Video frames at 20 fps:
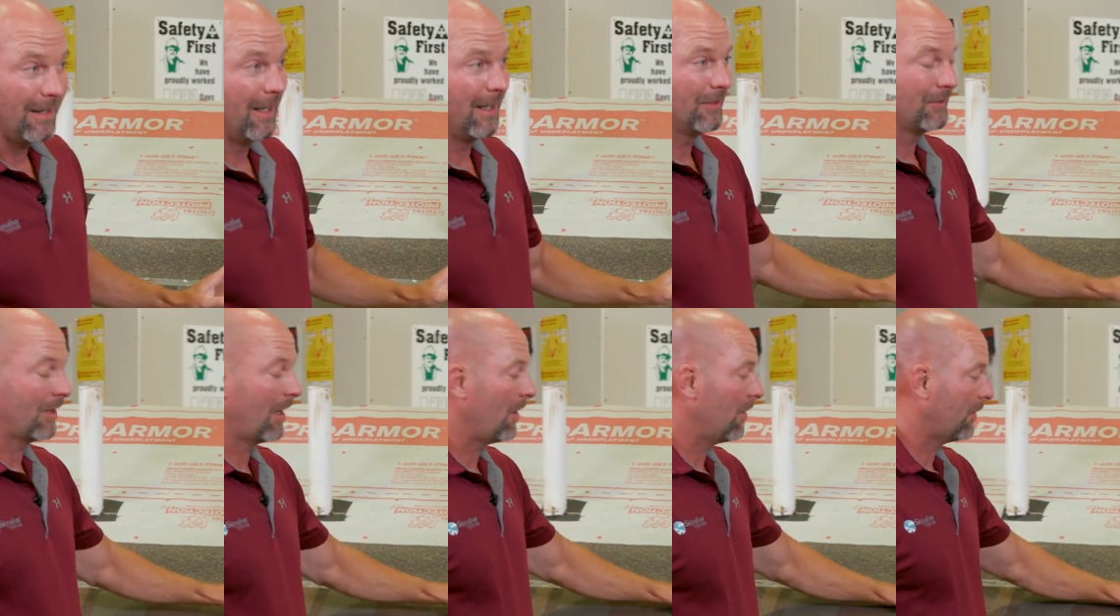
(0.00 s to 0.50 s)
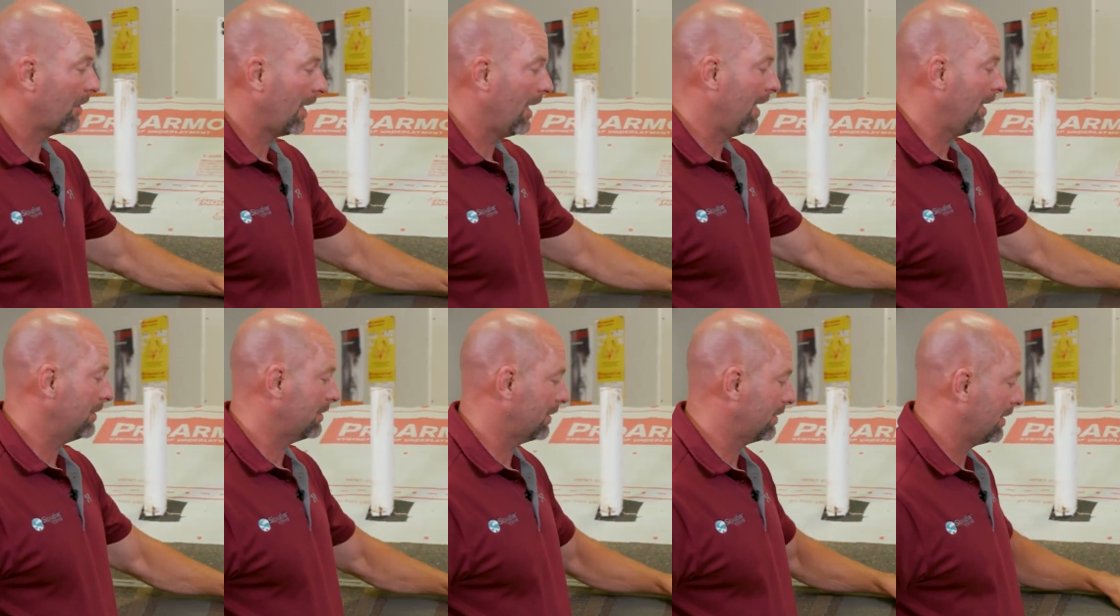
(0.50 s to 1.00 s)
There's all
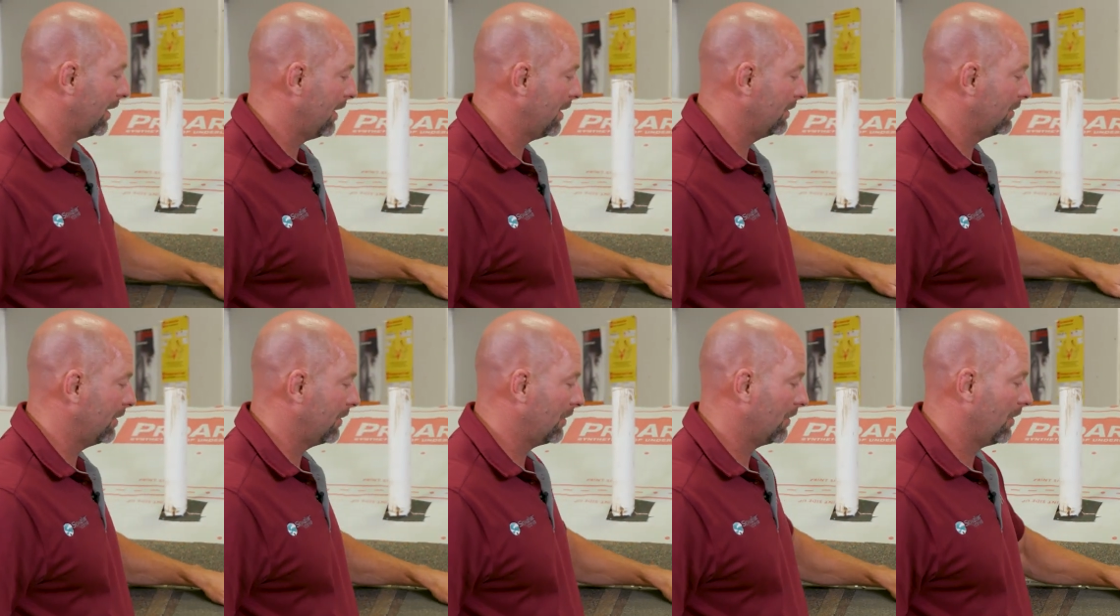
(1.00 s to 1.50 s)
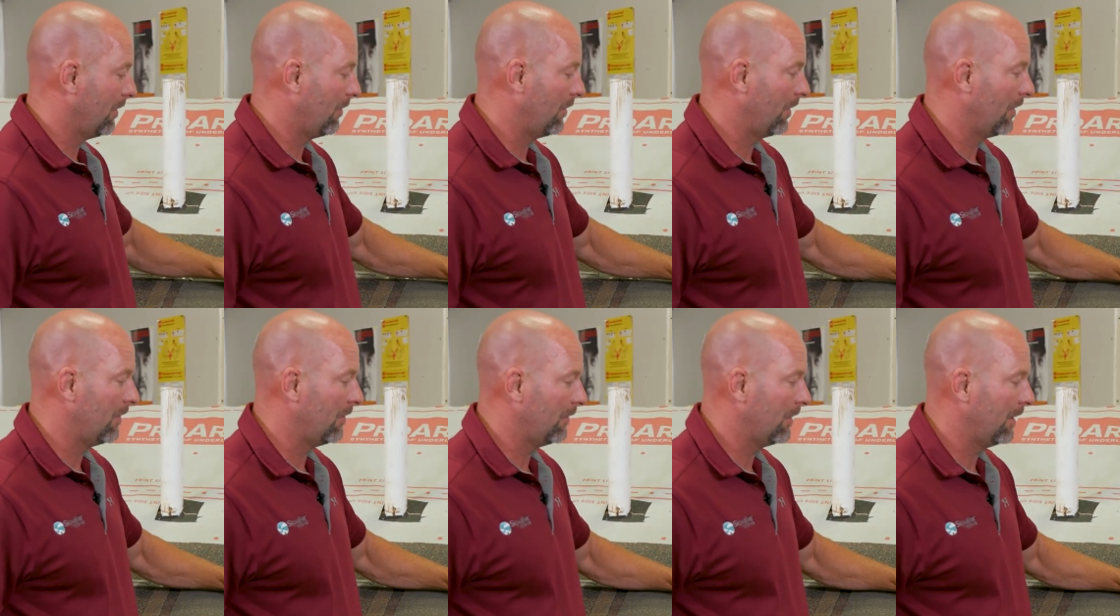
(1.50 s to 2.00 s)
kinds of things that are
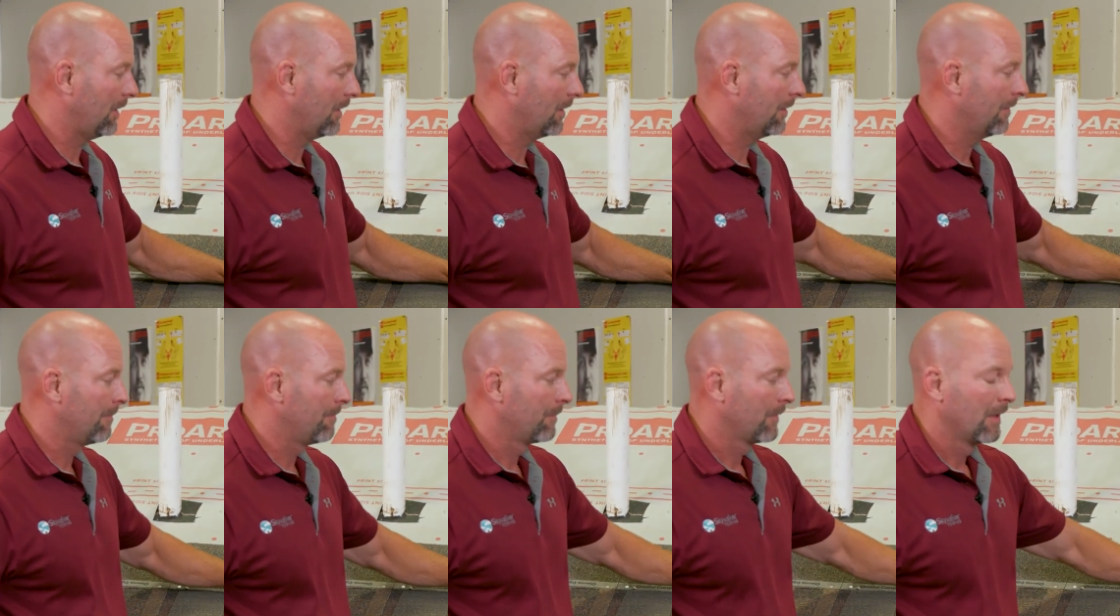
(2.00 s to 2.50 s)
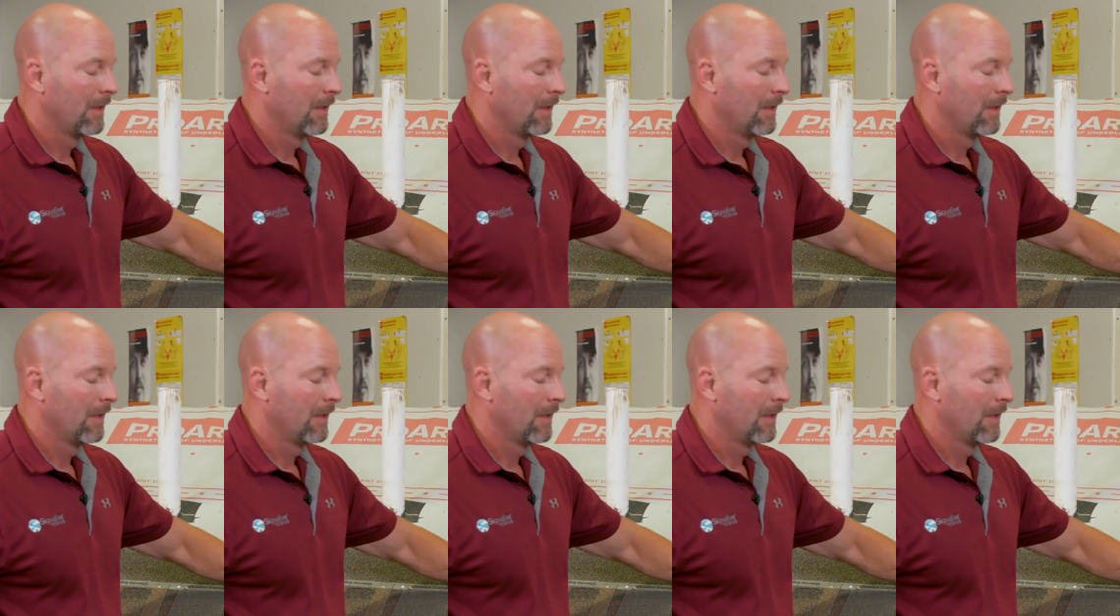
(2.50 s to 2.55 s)
going on here.